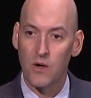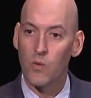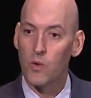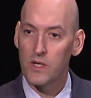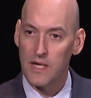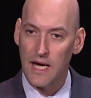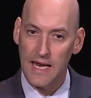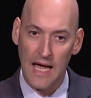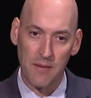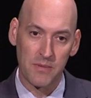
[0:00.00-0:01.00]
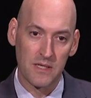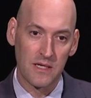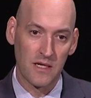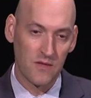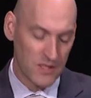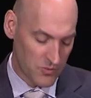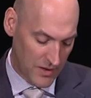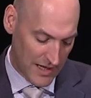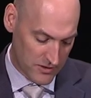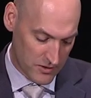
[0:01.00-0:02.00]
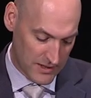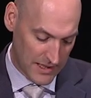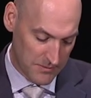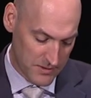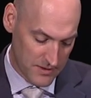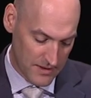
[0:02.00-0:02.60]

would not happen in these reactor types.